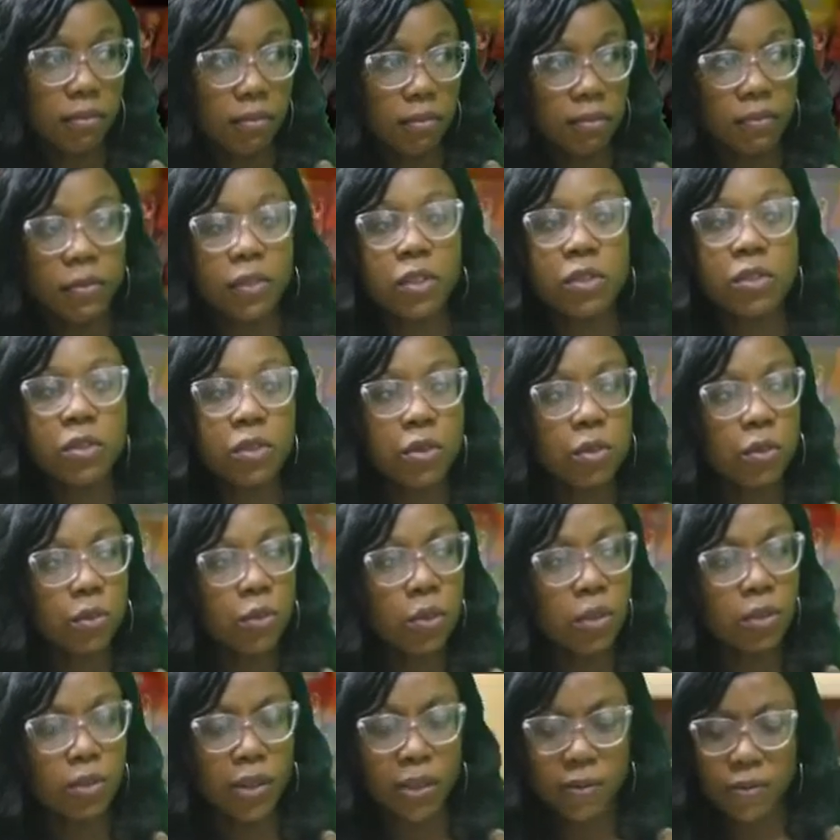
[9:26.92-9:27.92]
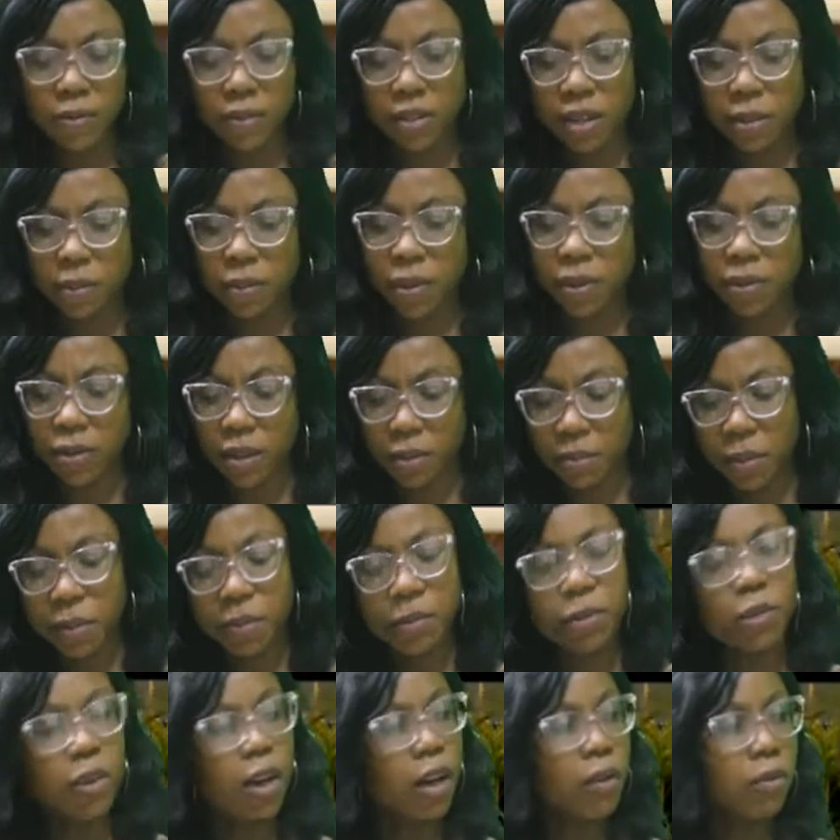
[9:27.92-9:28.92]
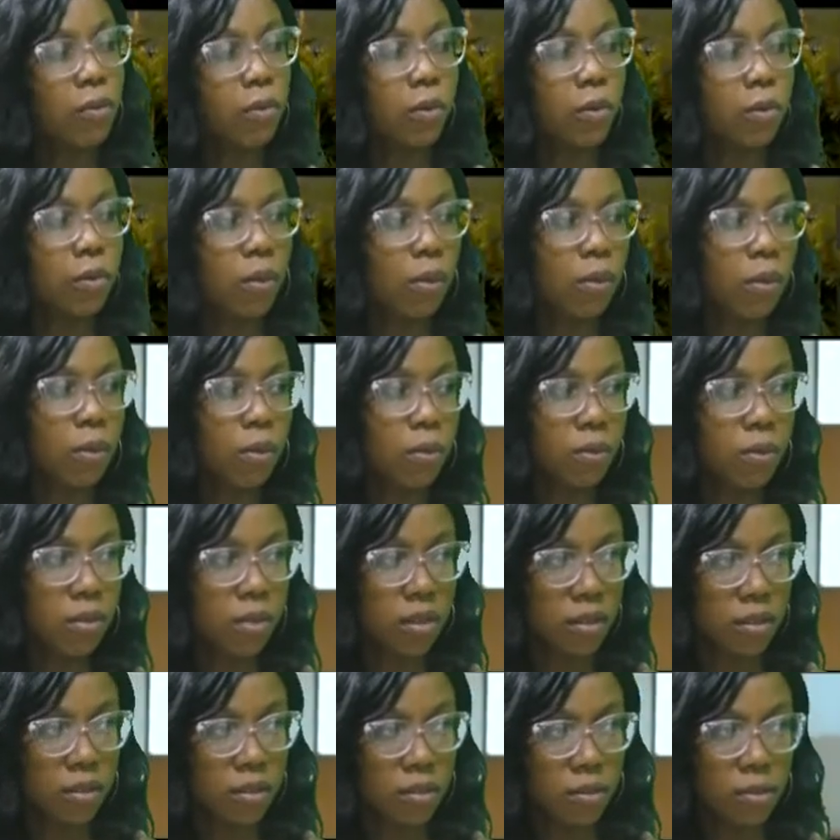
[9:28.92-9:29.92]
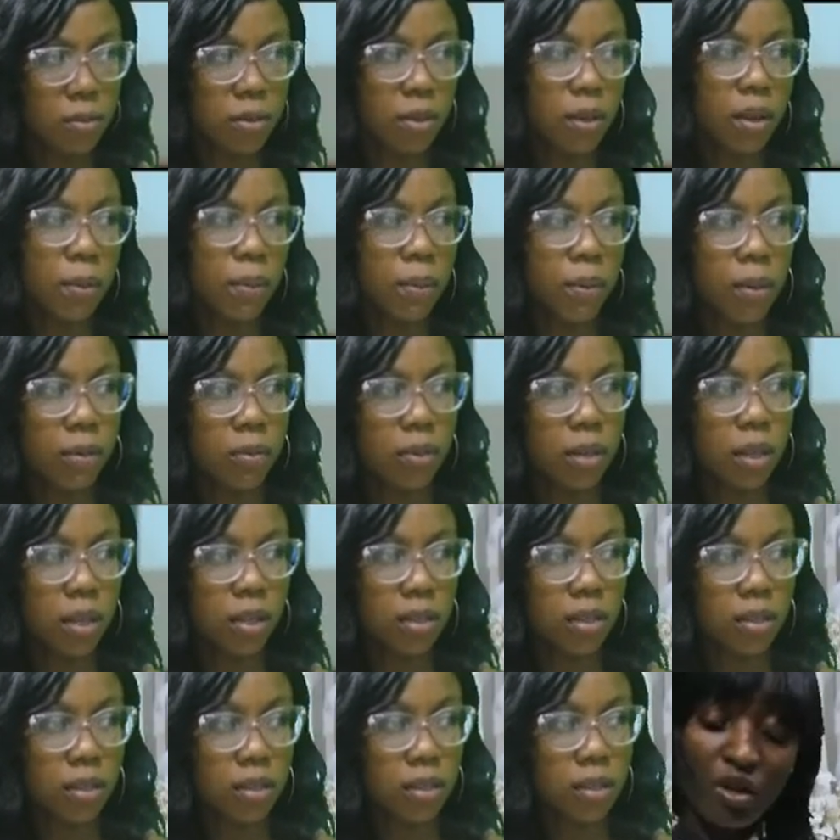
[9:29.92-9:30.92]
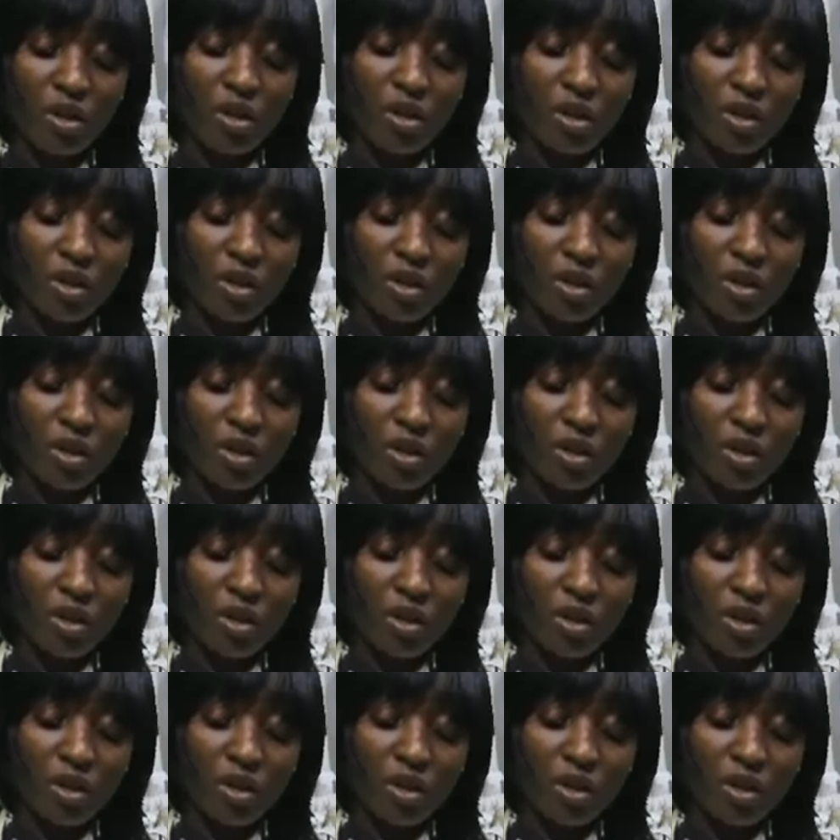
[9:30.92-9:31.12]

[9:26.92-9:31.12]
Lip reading: Yes. So what do you have to say about that? Maybe you have one or two things to say about that.